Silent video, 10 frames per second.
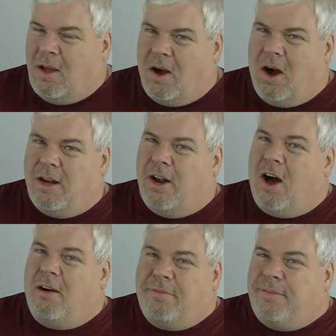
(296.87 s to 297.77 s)
On and
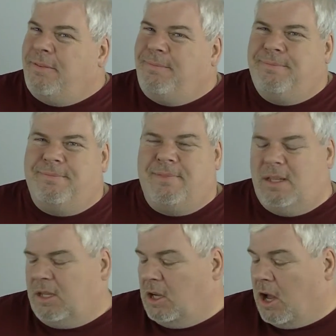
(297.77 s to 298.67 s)
off,
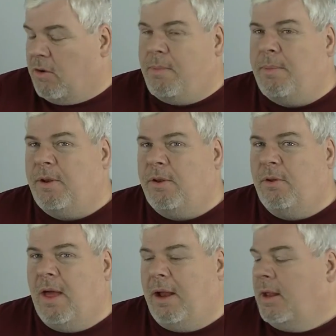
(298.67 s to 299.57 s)
you gotta remember to do
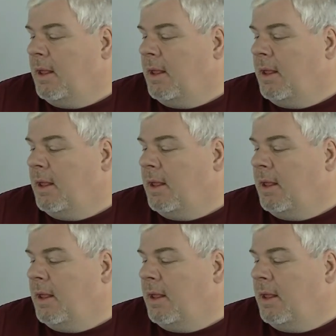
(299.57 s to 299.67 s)
that.